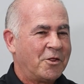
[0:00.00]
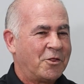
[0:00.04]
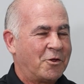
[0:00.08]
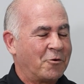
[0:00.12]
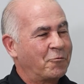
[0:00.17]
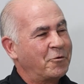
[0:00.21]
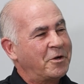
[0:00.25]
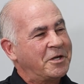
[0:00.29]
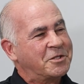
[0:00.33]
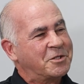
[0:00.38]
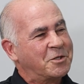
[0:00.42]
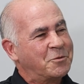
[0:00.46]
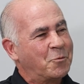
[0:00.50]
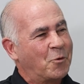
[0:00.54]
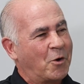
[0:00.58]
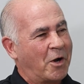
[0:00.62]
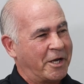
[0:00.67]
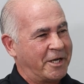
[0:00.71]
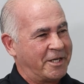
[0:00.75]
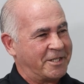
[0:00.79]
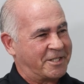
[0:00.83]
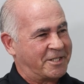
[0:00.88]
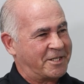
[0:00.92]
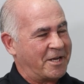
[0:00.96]
The reason
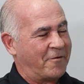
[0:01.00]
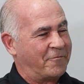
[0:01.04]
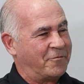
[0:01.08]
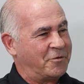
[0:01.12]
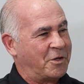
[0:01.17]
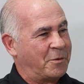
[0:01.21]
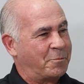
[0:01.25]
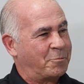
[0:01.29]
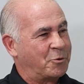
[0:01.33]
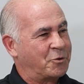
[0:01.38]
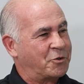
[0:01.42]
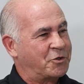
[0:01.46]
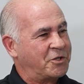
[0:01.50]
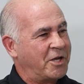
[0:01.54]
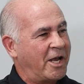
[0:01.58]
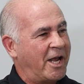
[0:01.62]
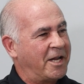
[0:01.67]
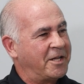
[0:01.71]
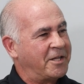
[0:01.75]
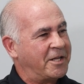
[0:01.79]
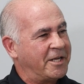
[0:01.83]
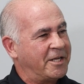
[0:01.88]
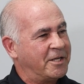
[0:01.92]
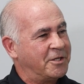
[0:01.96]
why it's
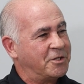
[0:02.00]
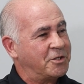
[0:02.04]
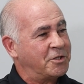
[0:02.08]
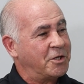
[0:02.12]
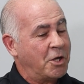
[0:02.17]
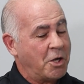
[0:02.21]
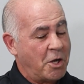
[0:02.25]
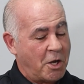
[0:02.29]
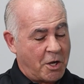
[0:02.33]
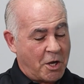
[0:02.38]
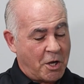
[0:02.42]
70% is